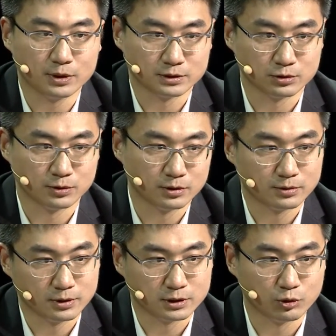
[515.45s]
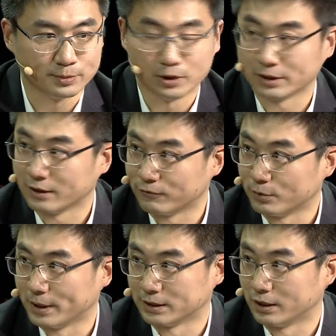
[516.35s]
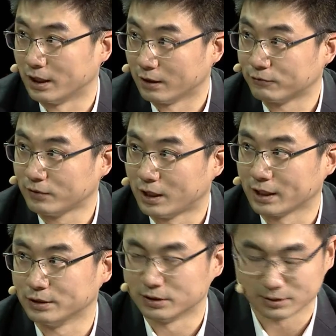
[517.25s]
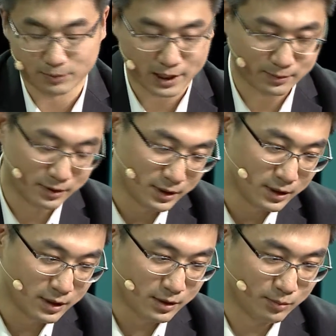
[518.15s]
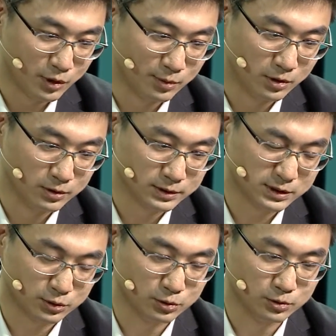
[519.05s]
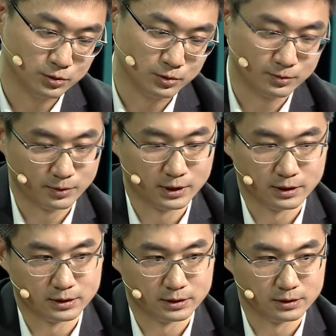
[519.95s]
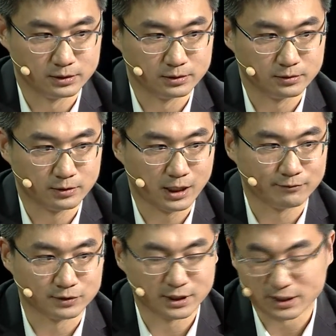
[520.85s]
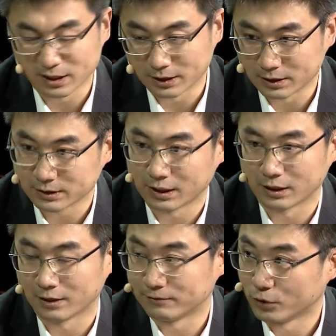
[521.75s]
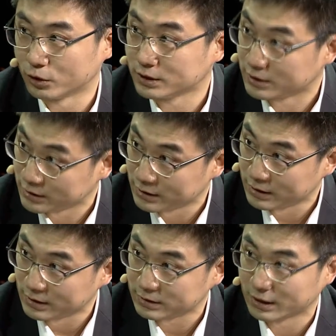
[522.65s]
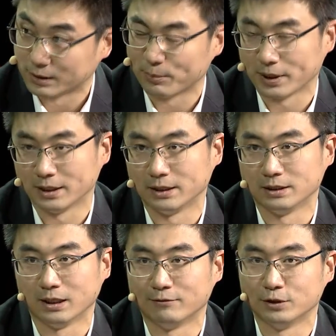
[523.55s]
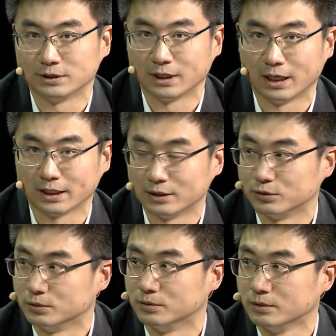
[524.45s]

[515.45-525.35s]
It will be okay for my daily life. I can use my mobiles to have dinners and order dinners and pay everything I can do.